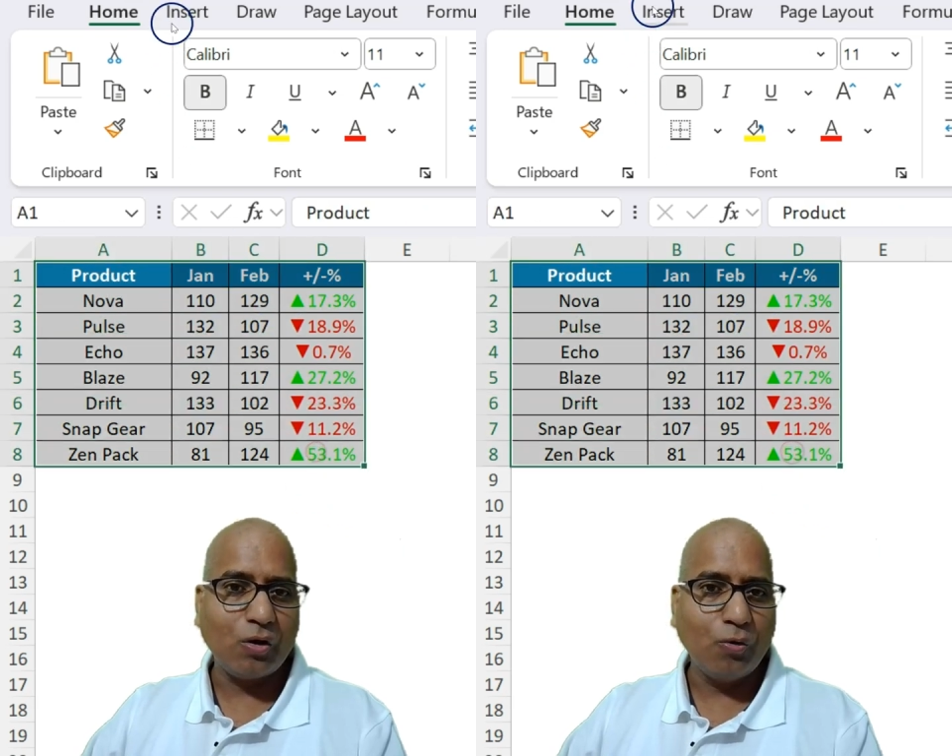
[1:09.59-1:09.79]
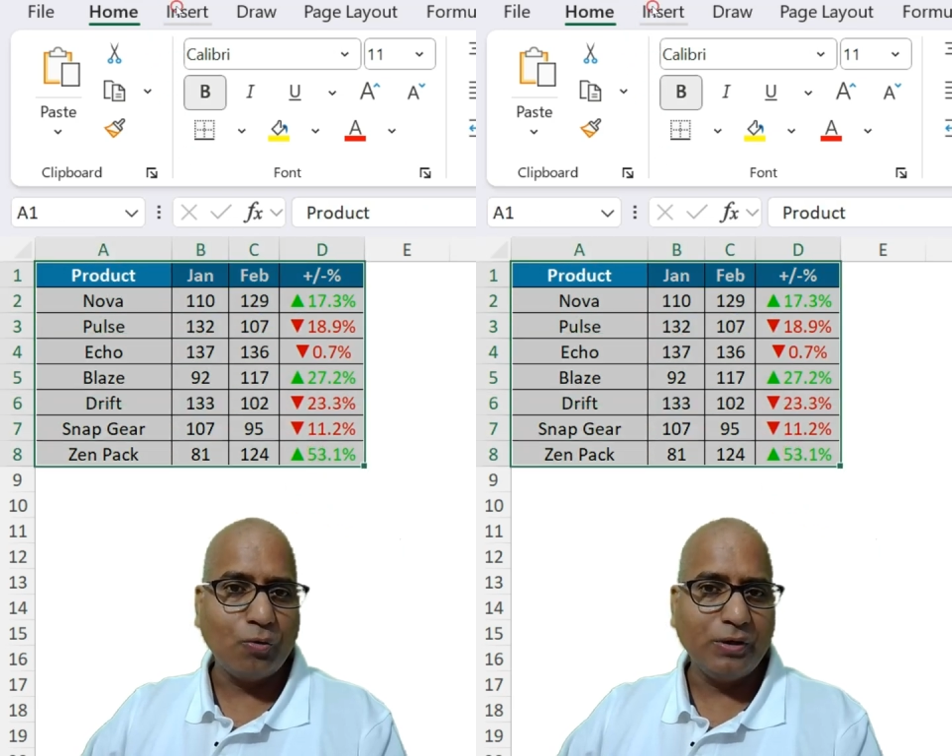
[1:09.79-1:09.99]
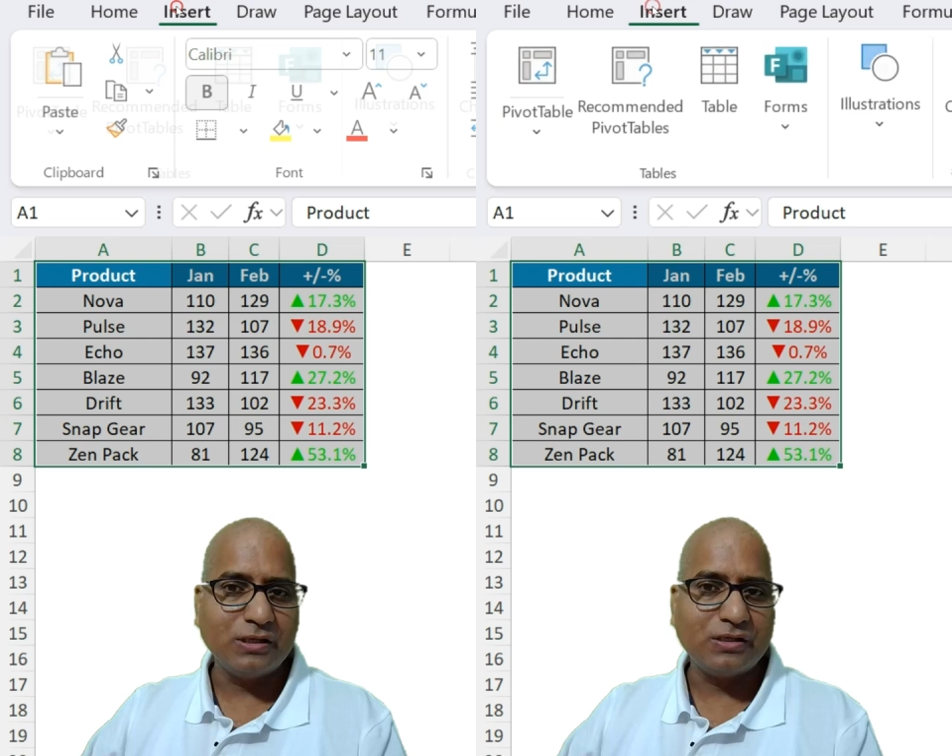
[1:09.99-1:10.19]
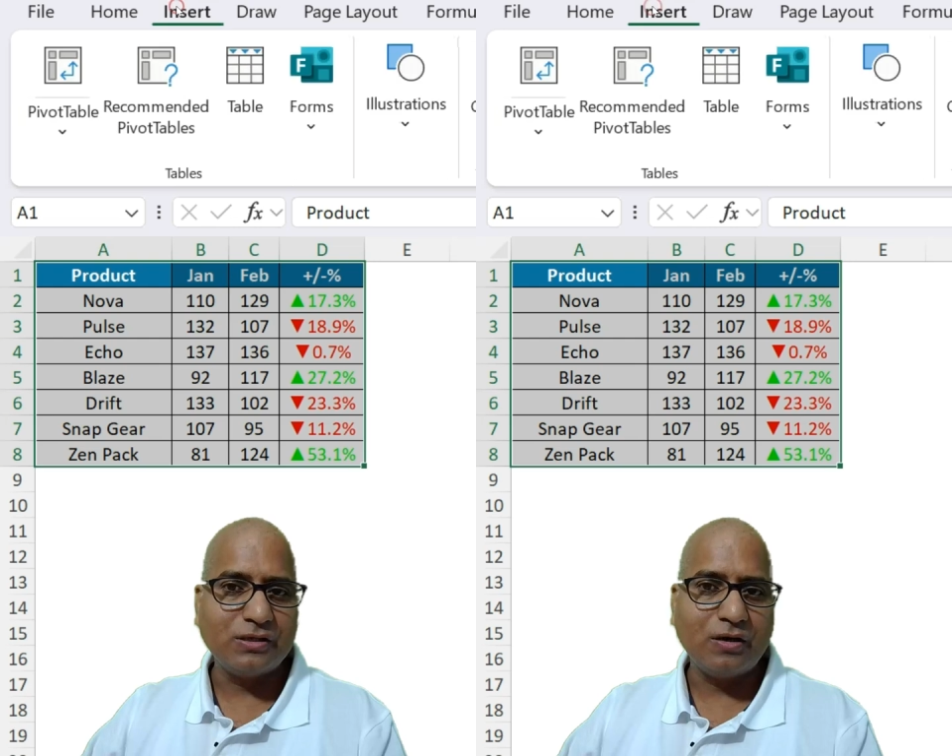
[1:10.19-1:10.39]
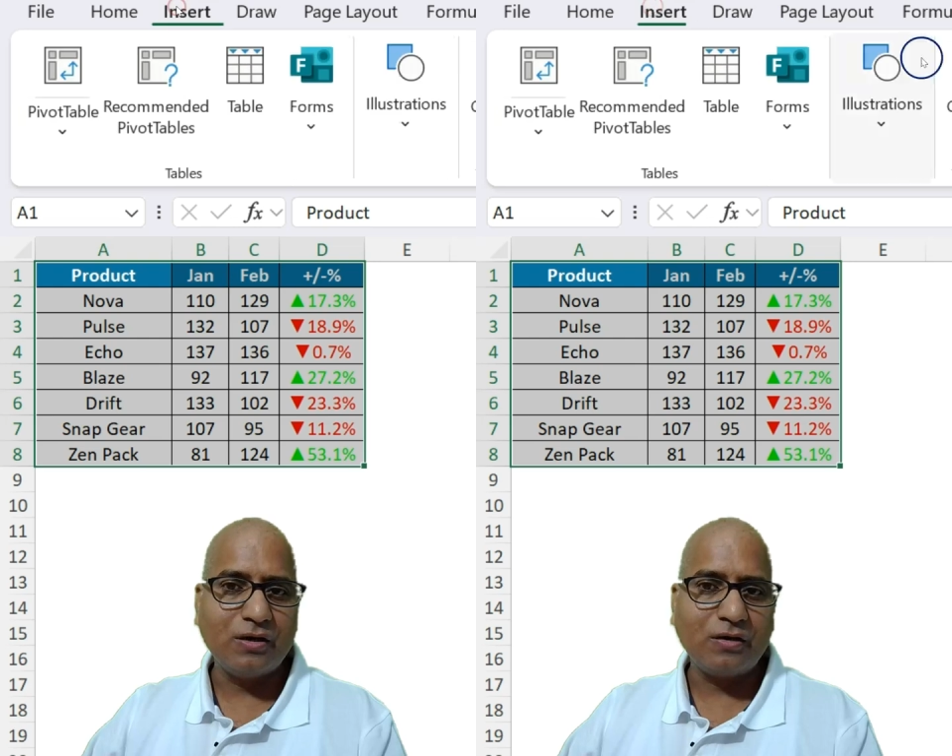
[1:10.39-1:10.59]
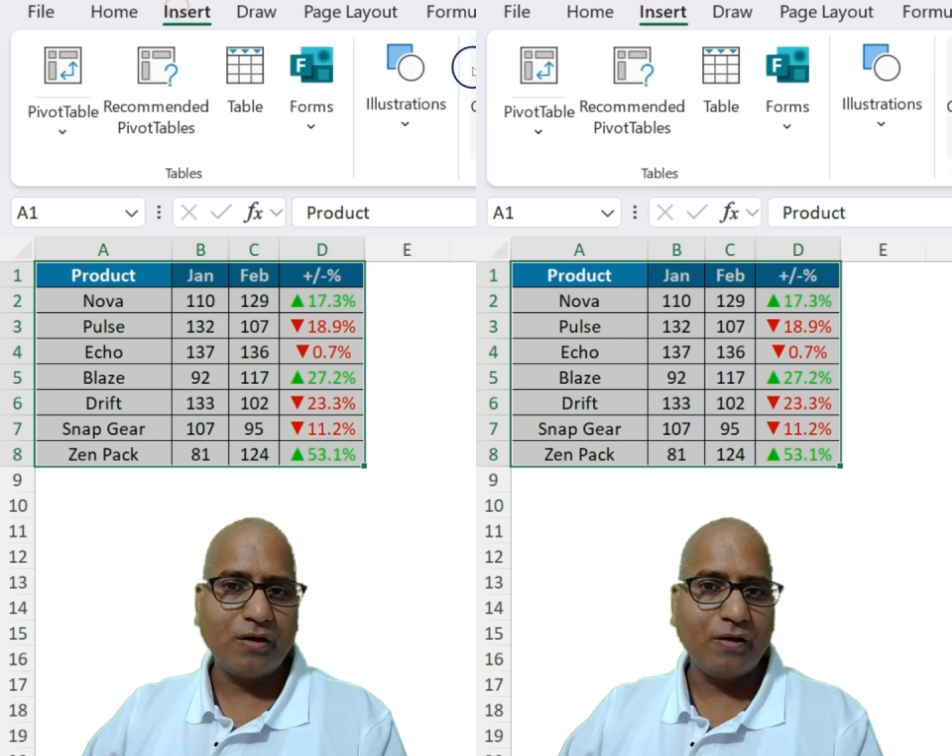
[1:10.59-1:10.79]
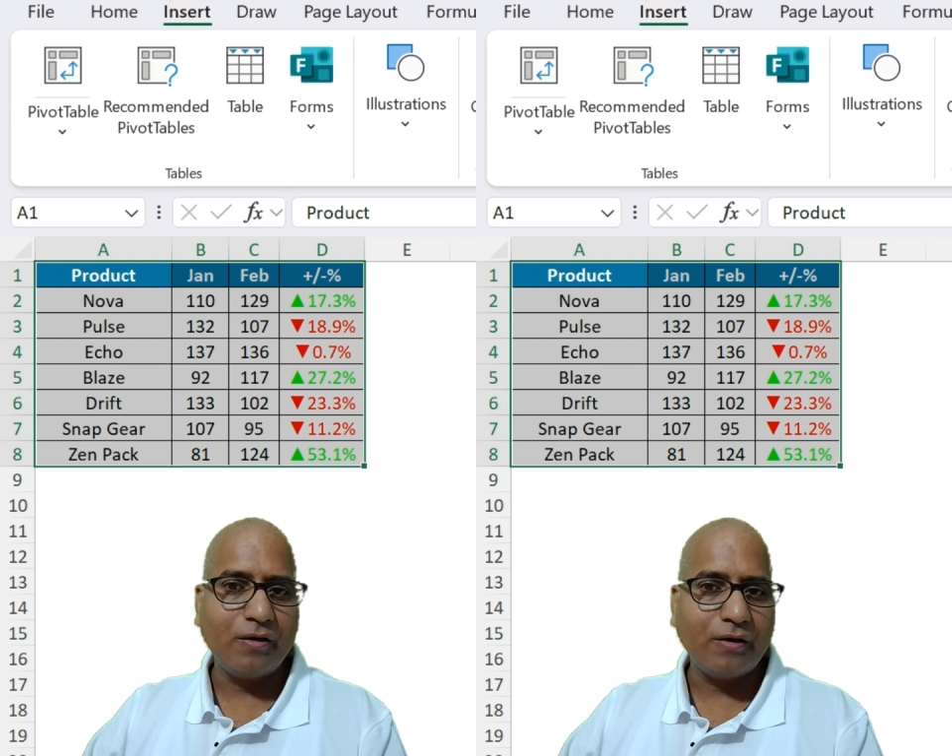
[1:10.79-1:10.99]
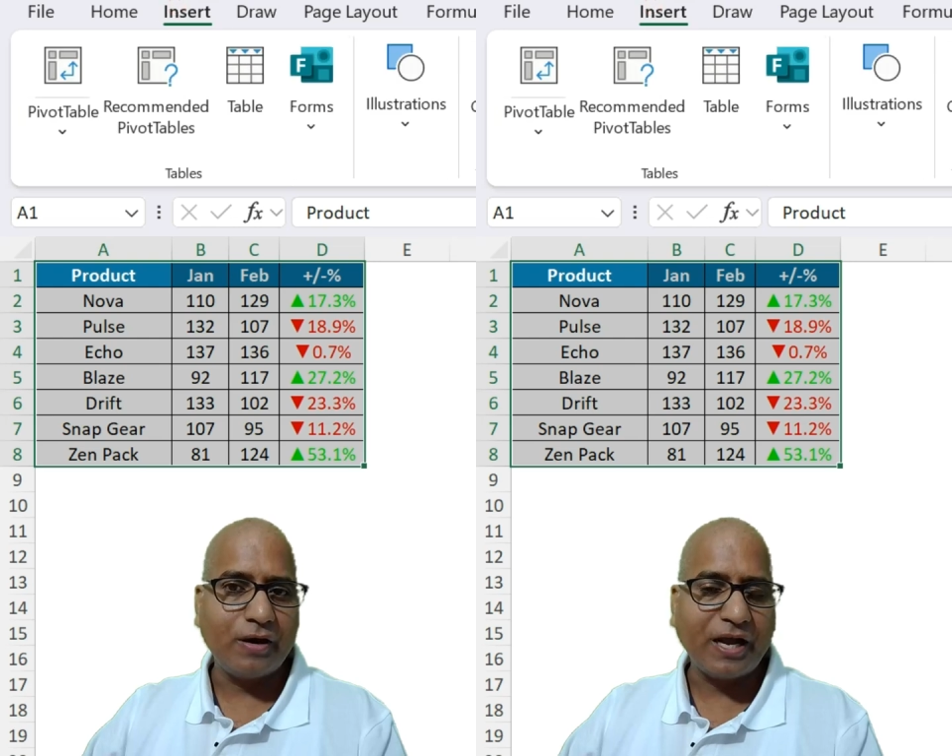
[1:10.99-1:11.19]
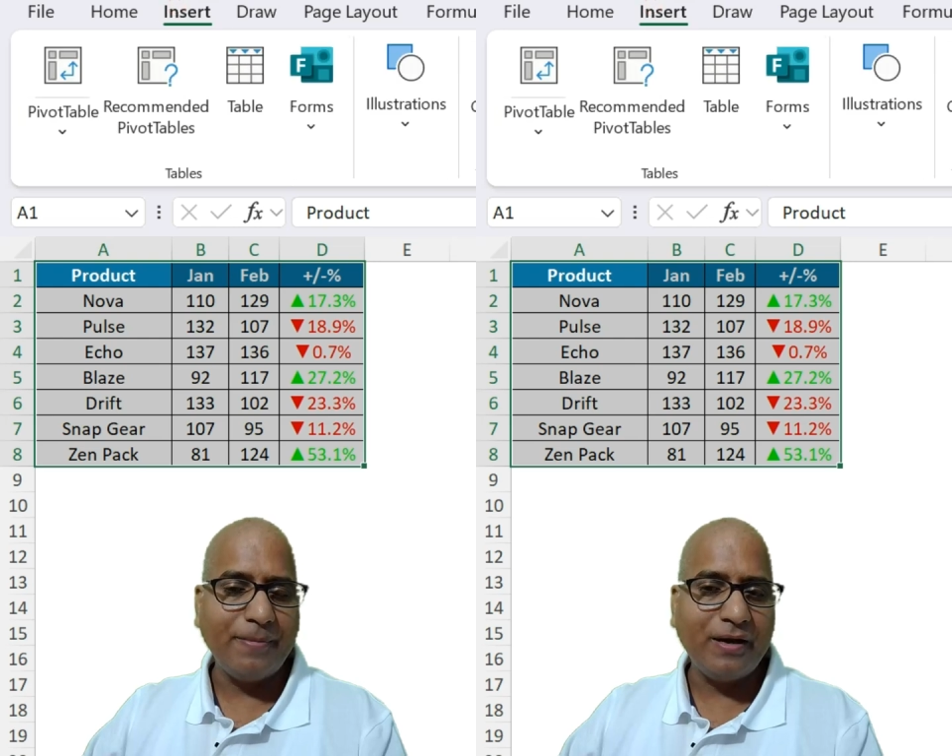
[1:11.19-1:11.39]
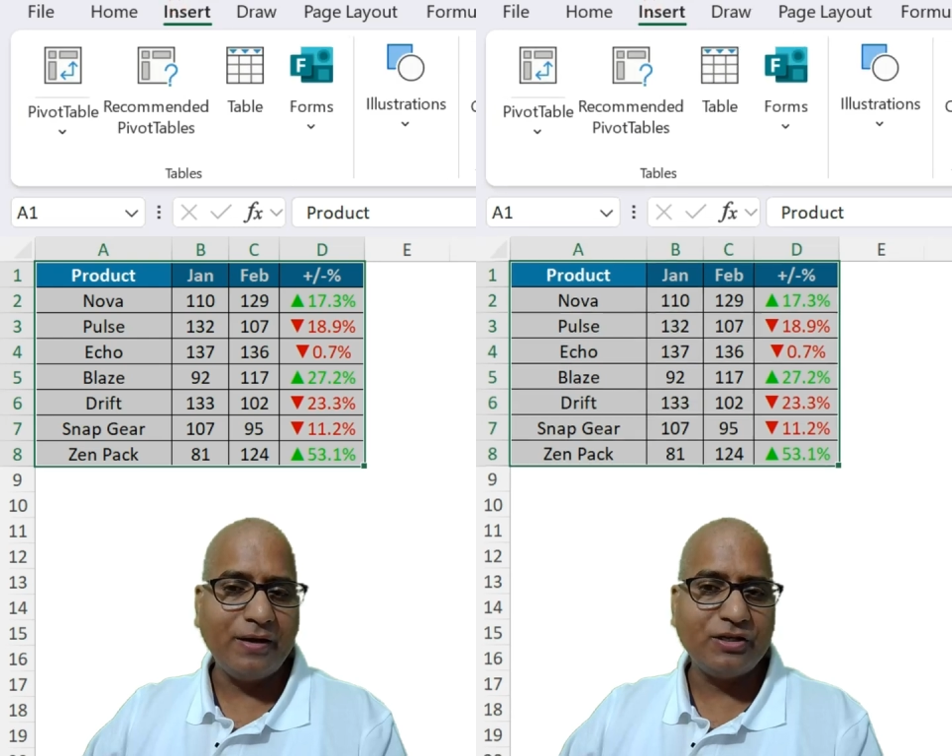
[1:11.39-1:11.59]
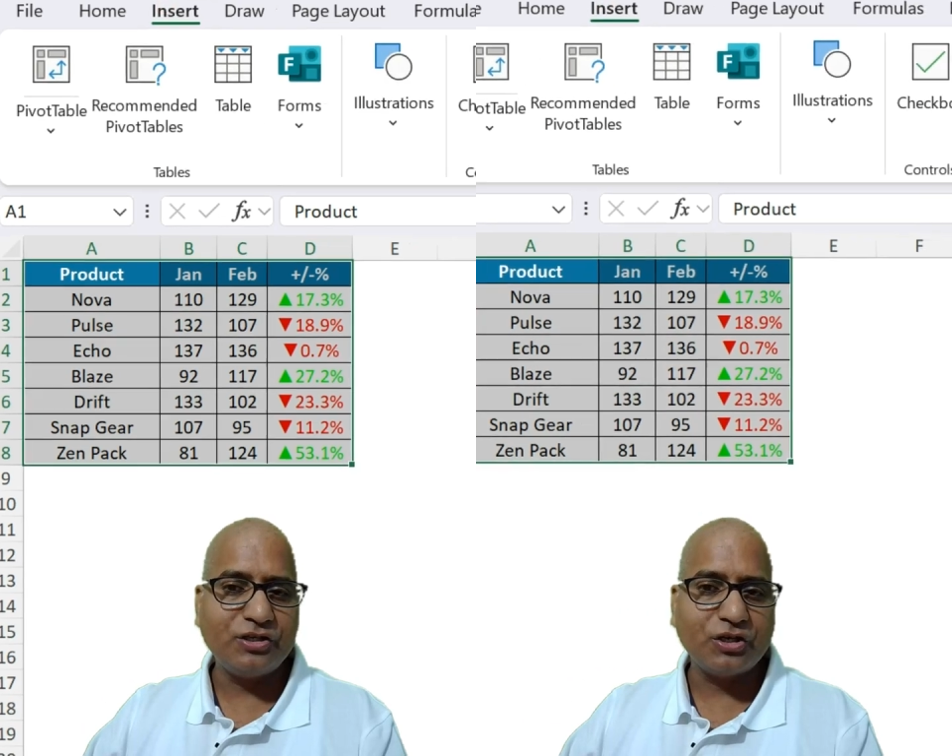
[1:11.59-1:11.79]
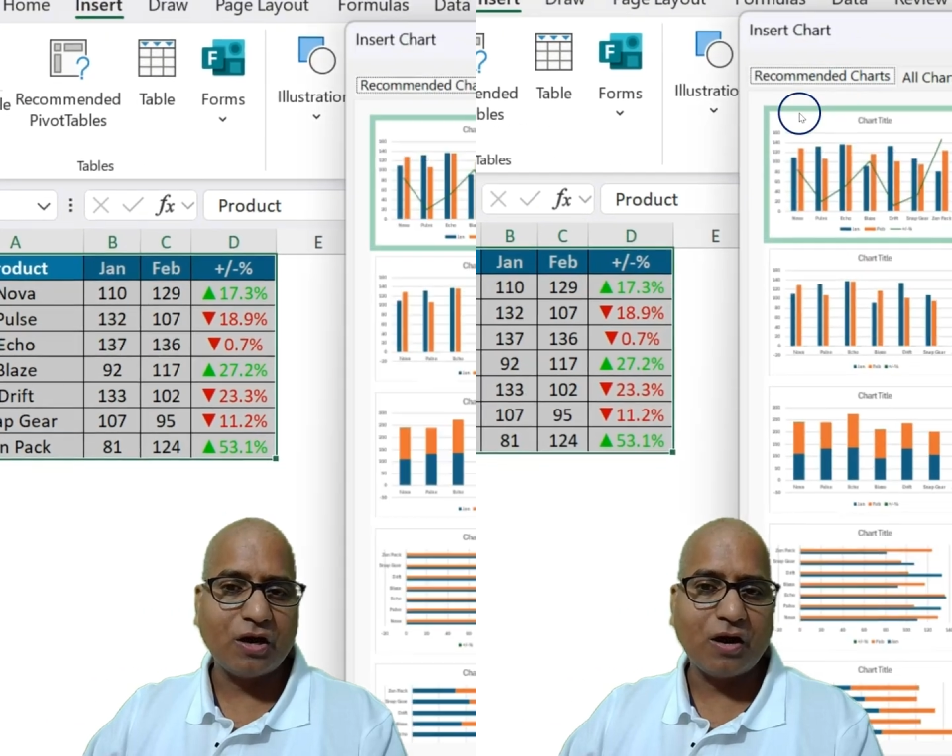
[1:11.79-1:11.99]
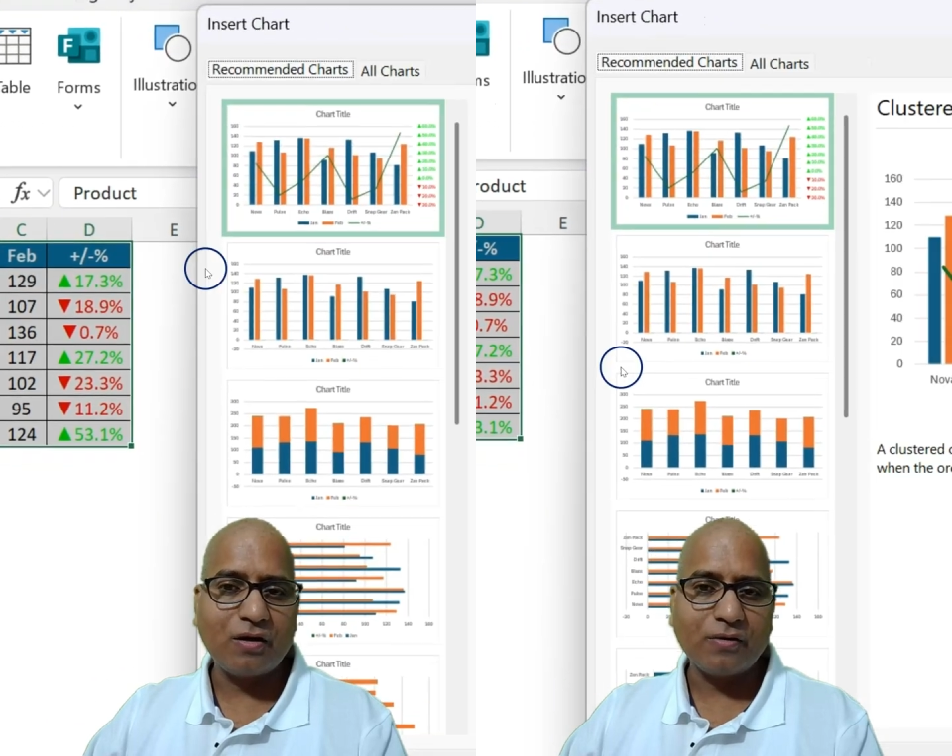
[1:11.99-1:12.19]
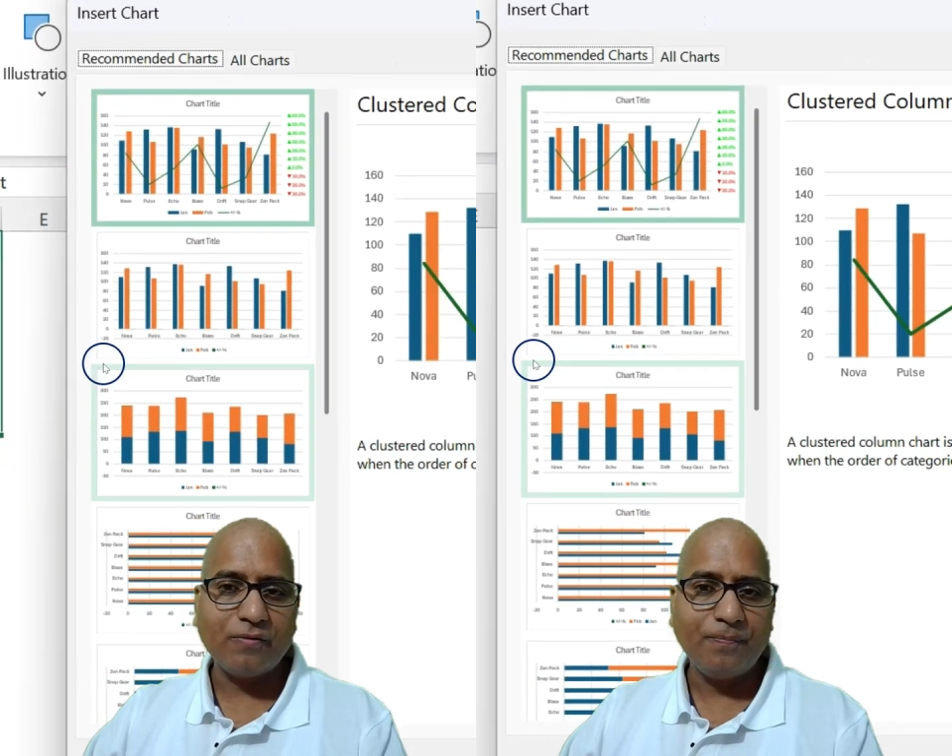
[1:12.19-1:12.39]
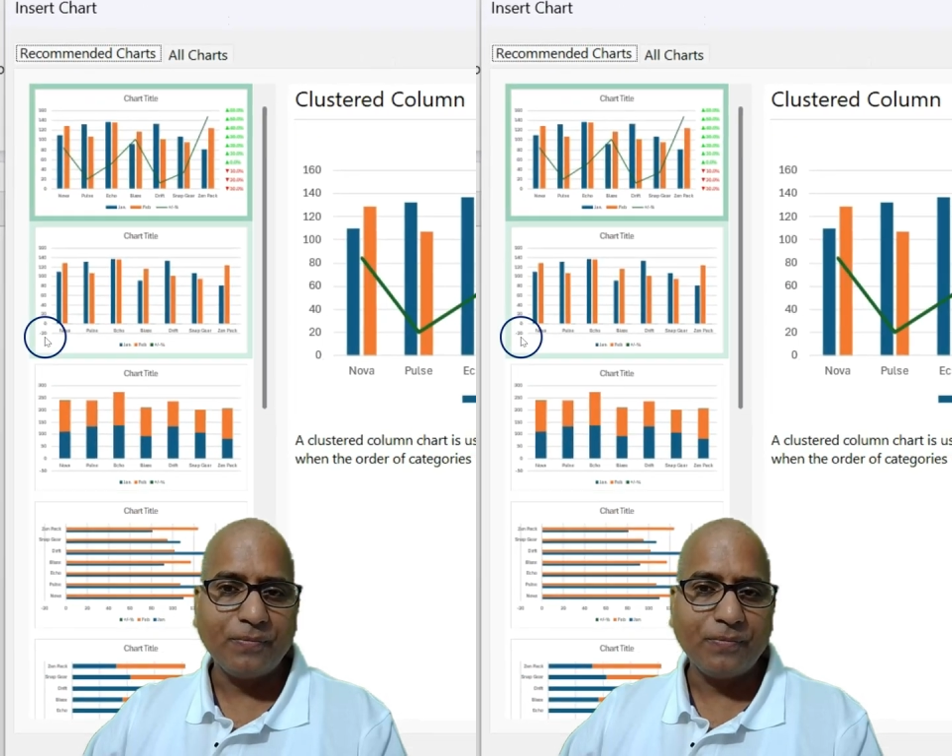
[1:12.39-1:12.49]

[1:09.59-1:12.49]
go to Insert, Recommended Chart,